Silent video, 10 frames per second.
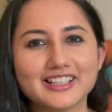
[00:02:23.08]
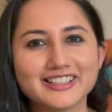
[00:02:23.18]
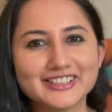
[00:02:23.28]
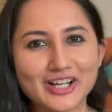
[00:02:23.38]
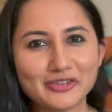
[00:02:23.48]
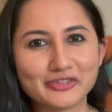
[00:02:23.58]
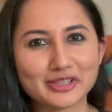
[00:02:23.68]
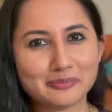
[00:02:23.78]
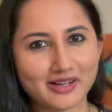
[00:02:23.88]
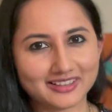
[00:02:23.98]
Now for
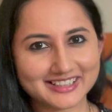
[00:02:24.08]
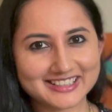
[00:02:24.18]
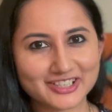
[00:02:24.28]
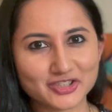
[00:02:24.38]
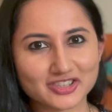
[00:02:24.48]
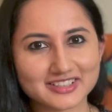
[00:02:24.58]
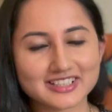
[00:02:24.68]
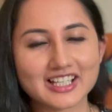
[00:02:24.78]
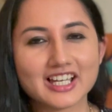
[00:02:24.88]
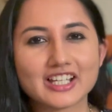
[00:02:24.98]
the bath essentials.
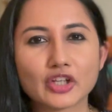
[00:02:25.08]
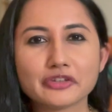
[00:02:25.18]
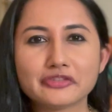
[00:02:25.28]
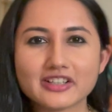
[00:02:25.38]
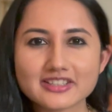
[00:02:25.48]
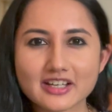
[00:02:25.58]
Now the first